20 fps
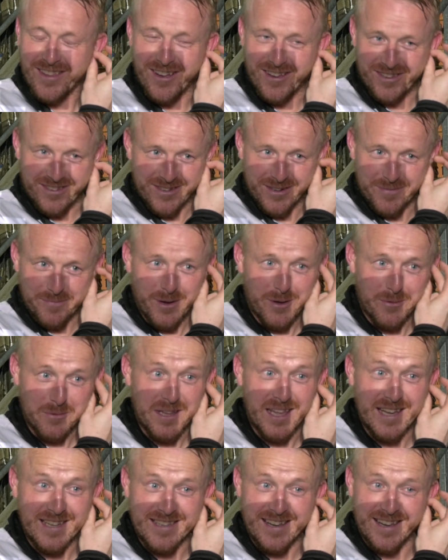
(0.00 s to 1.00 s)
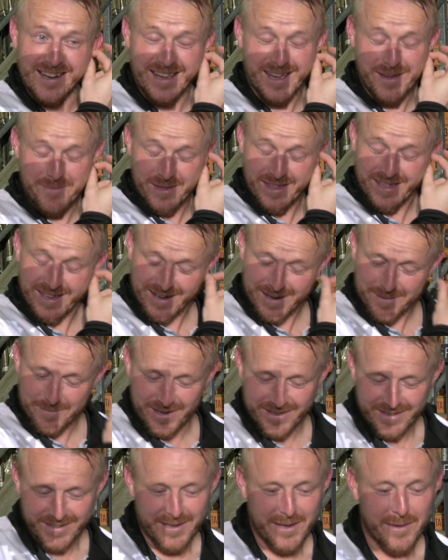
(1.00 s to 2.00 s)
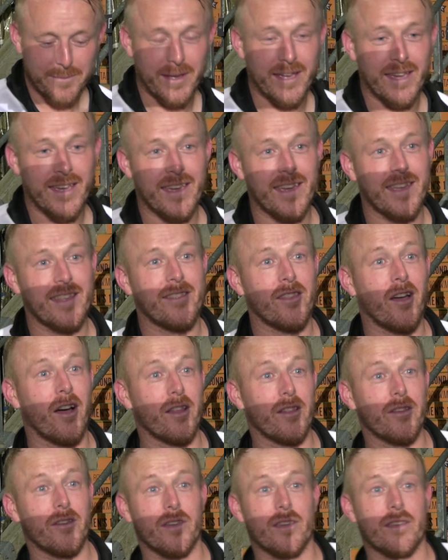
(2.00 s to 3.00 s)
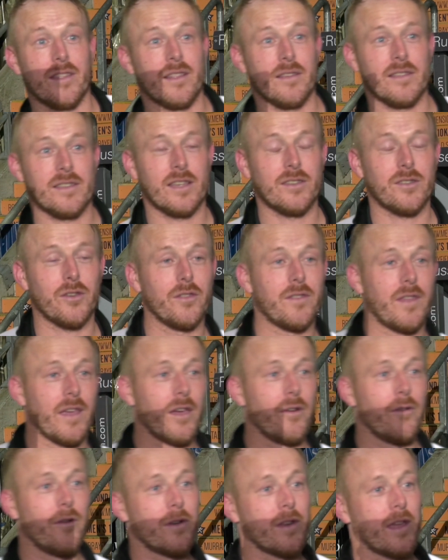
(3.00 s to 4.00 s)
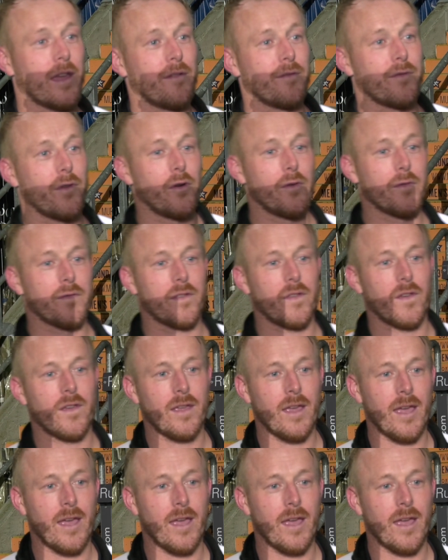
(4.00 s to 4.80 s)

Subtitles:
No, it's just my old legs can't get me there anymore. But no, look, it's good to get on, get involved.